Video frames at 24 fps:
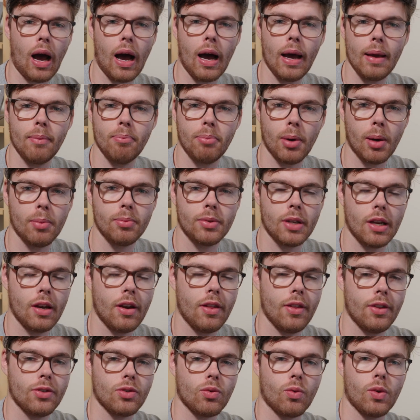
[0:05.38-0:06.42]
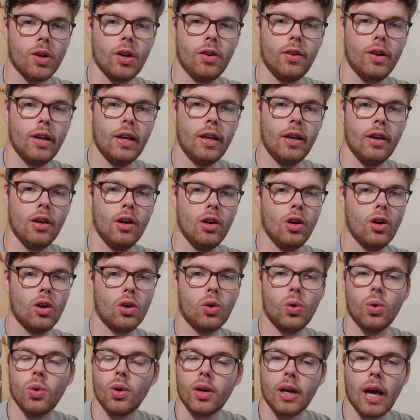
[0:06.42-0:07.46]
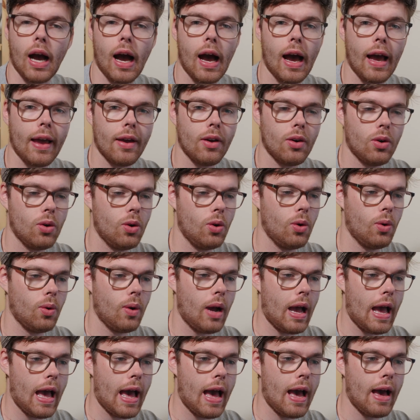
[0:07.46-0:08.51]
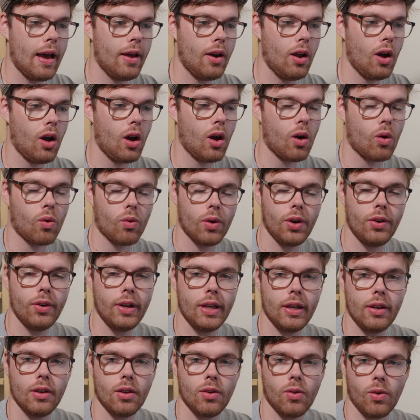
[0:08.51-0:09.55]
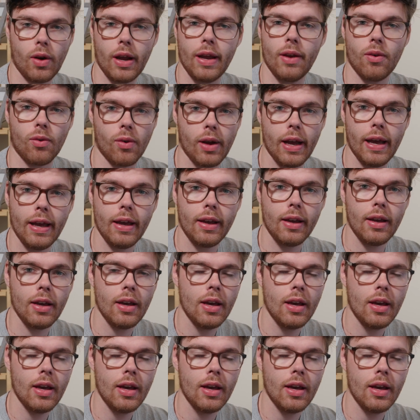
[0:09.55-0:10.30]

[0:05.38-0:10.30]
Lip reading: I bumped into this really cool guy who had a really great rig,